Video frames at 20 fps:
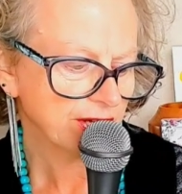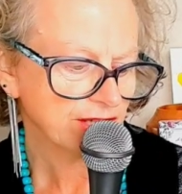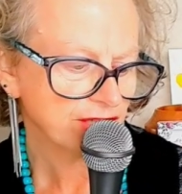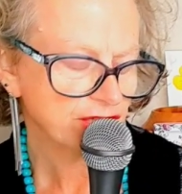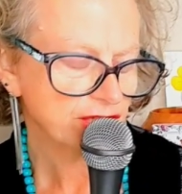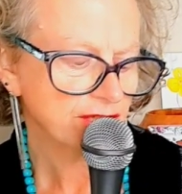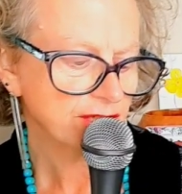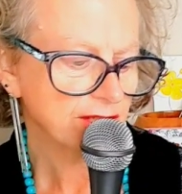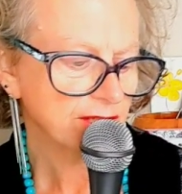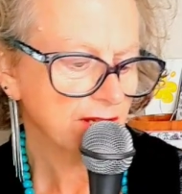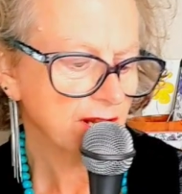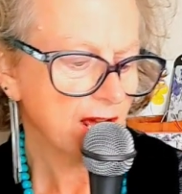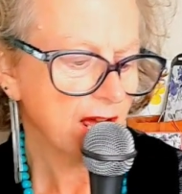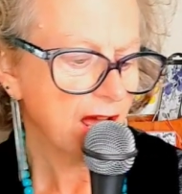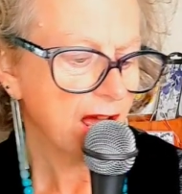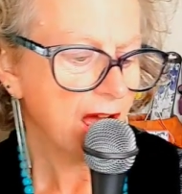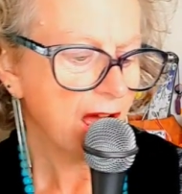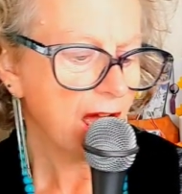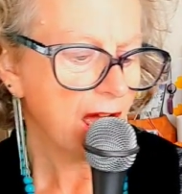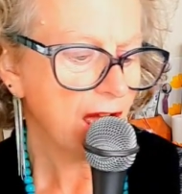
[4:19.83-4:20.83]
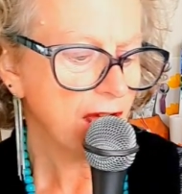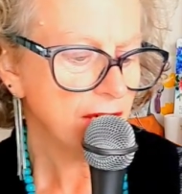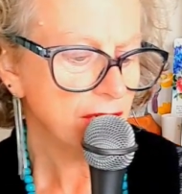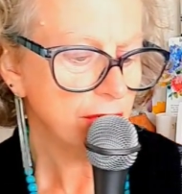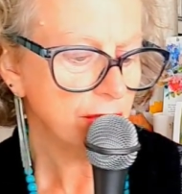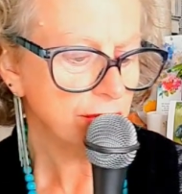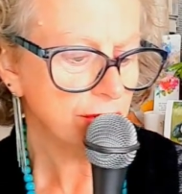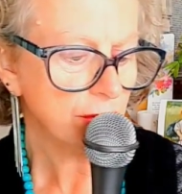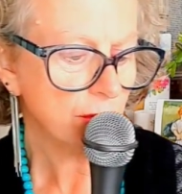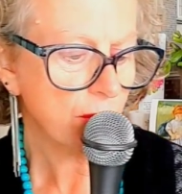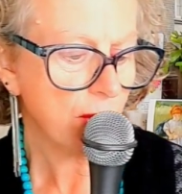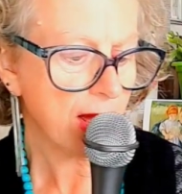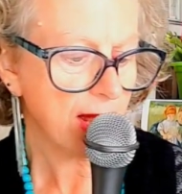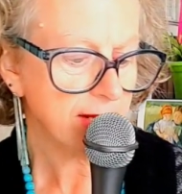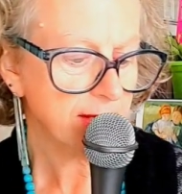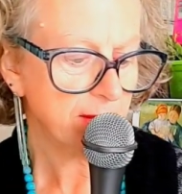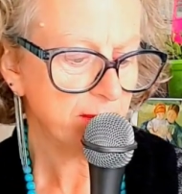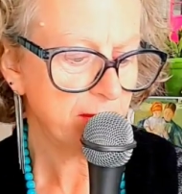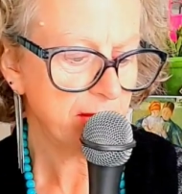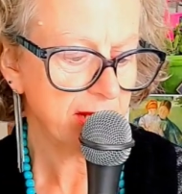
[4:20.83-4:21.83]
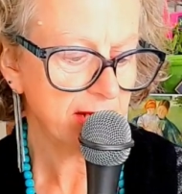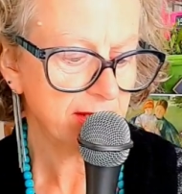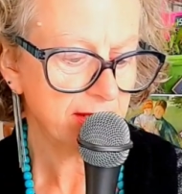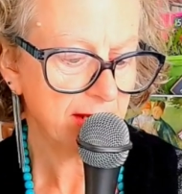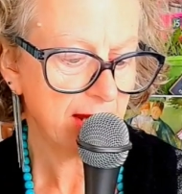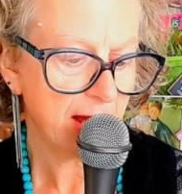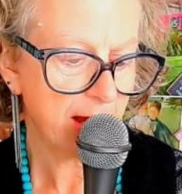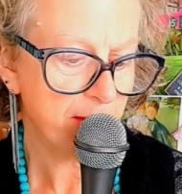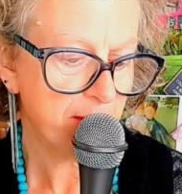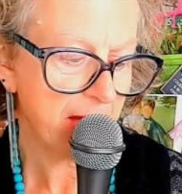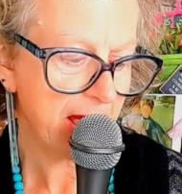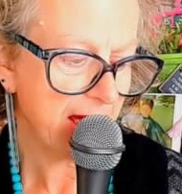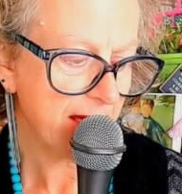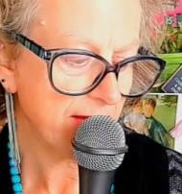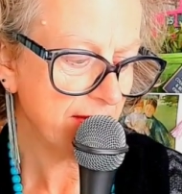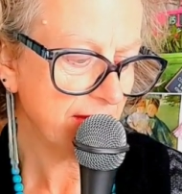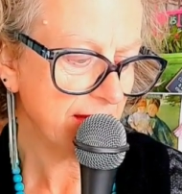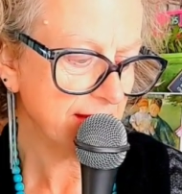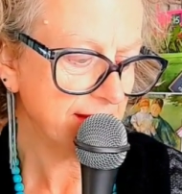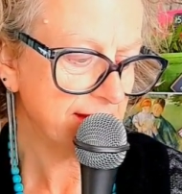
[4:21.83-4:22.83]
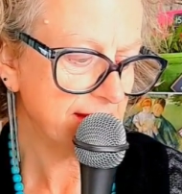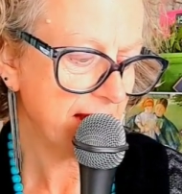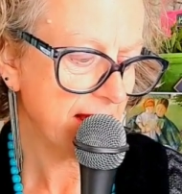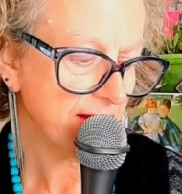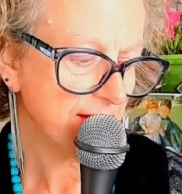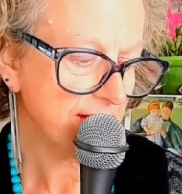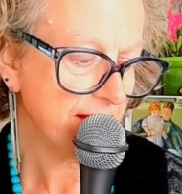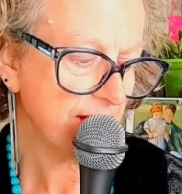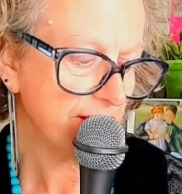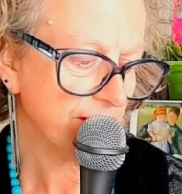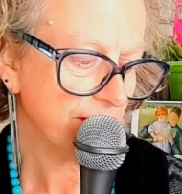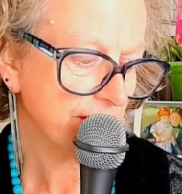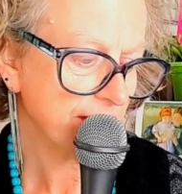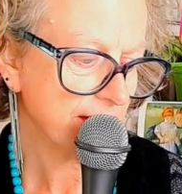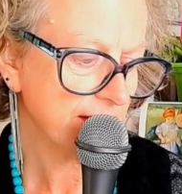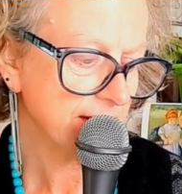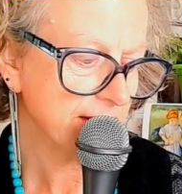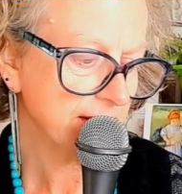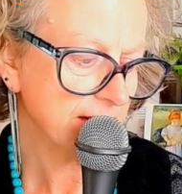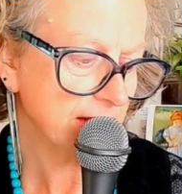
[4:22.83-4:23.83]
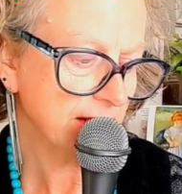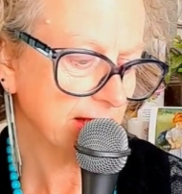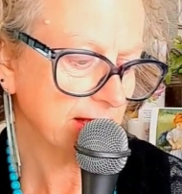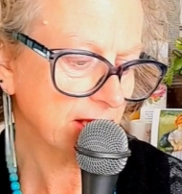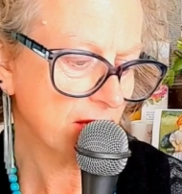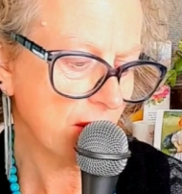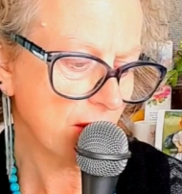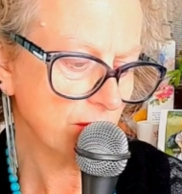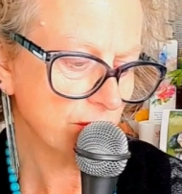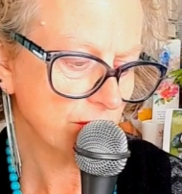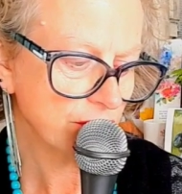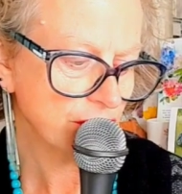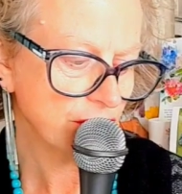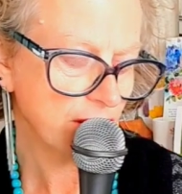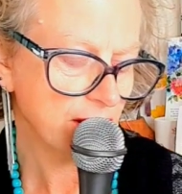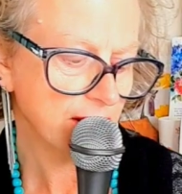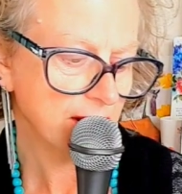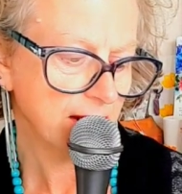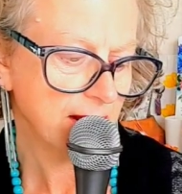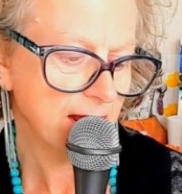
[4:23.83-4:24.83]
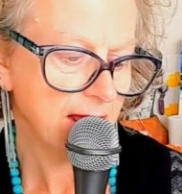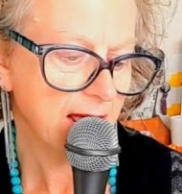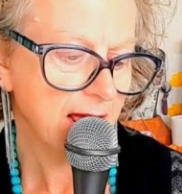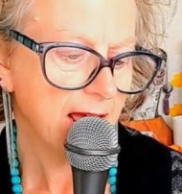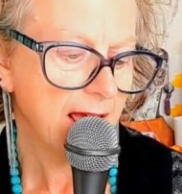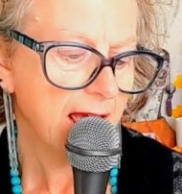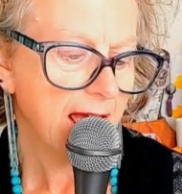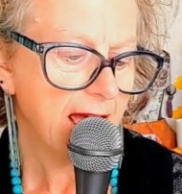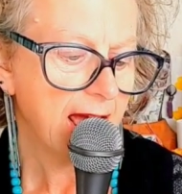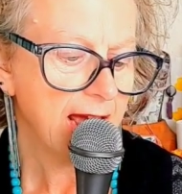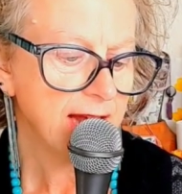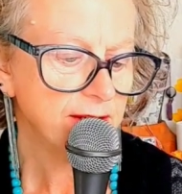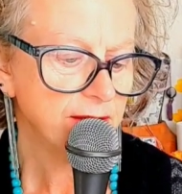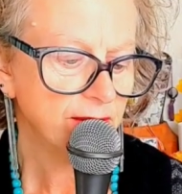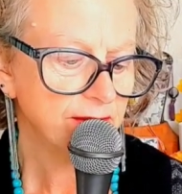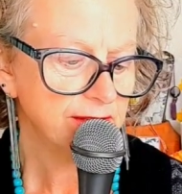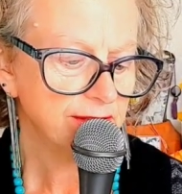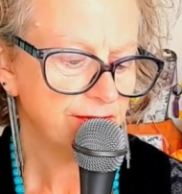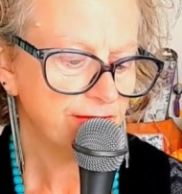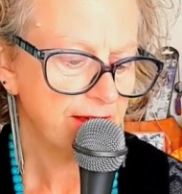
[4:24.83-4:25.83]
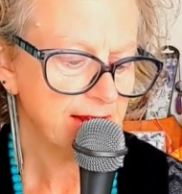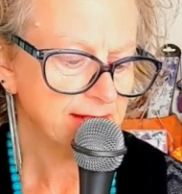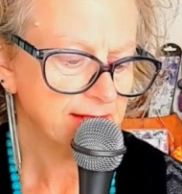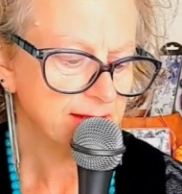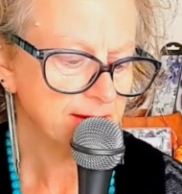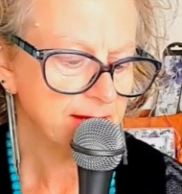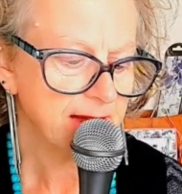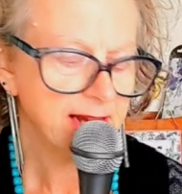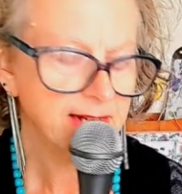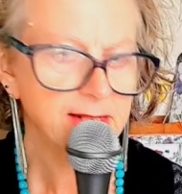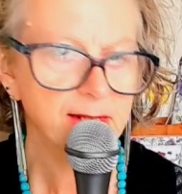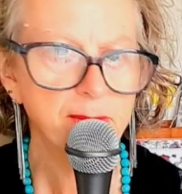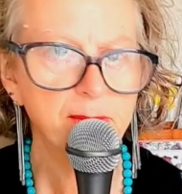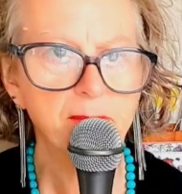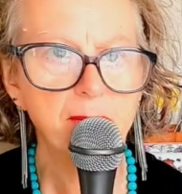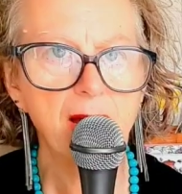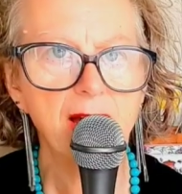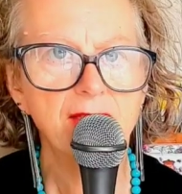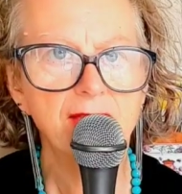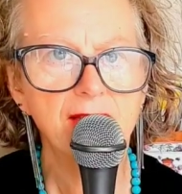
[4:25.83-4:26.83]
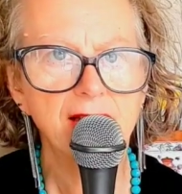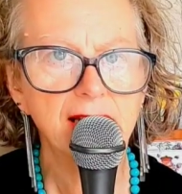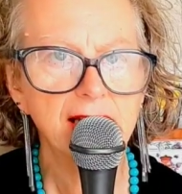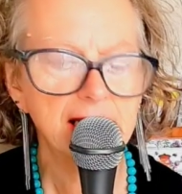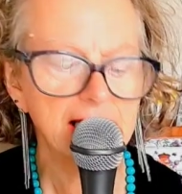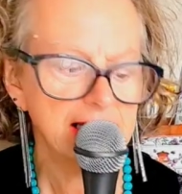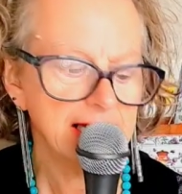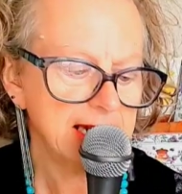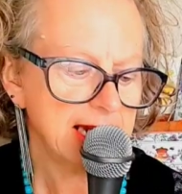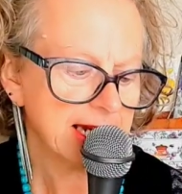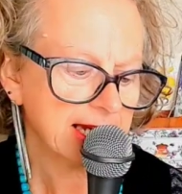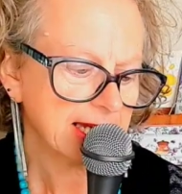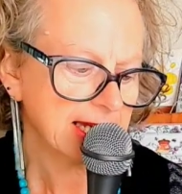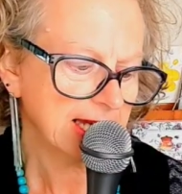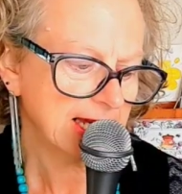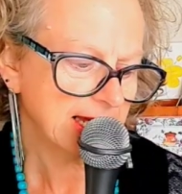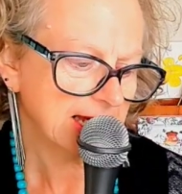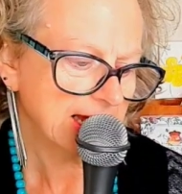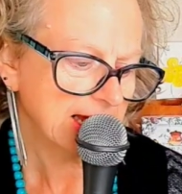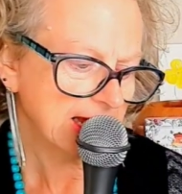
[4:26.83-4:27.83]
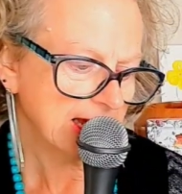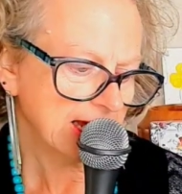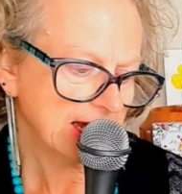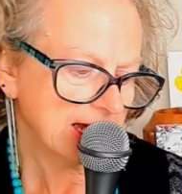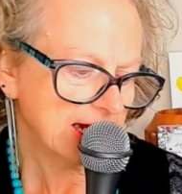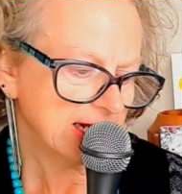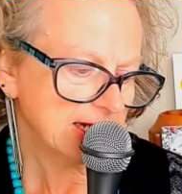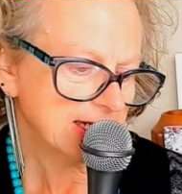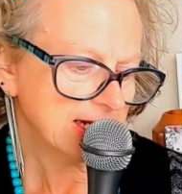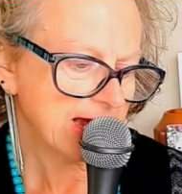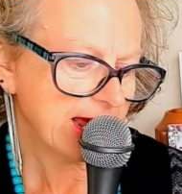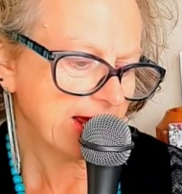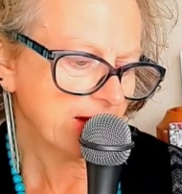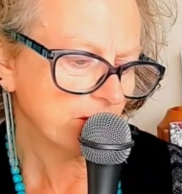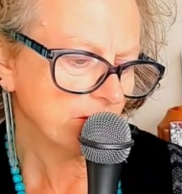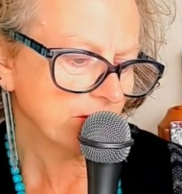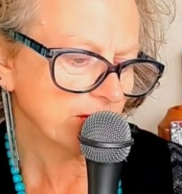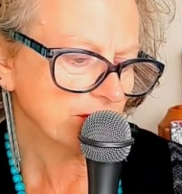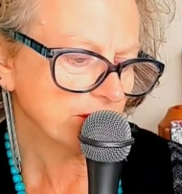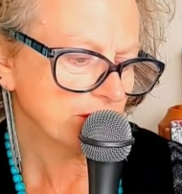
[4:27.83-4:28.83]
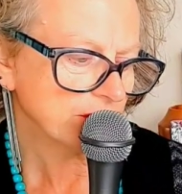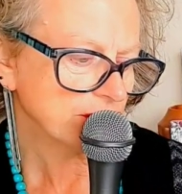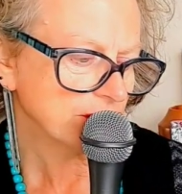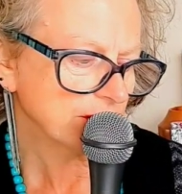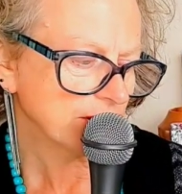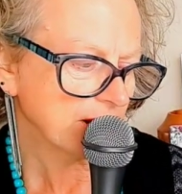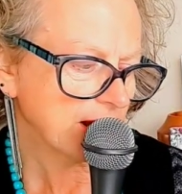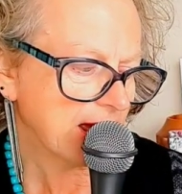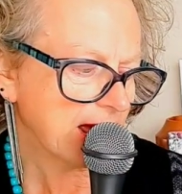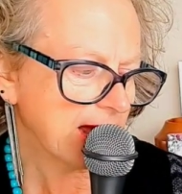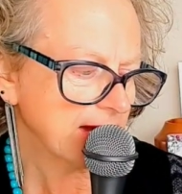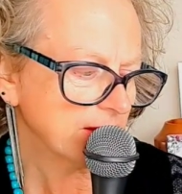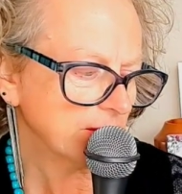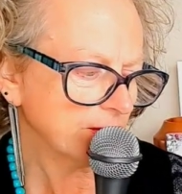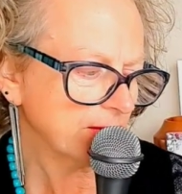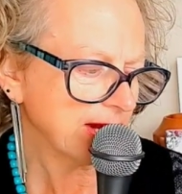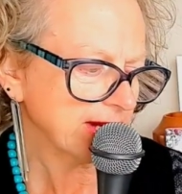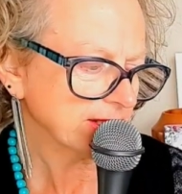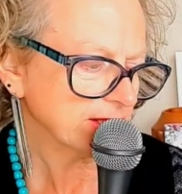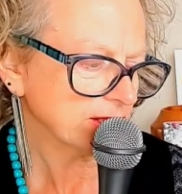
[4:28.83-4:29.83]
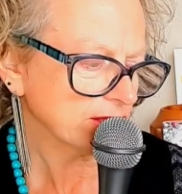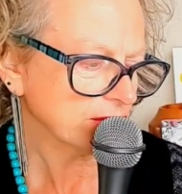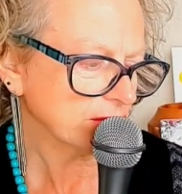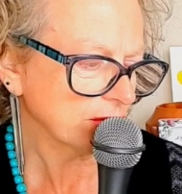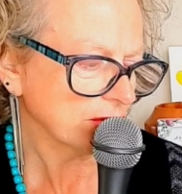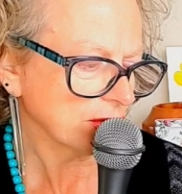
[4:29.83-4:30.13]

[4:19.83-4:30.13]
fiction, I learned quite a bit about the South African culture and I was fascinated by the click language and I went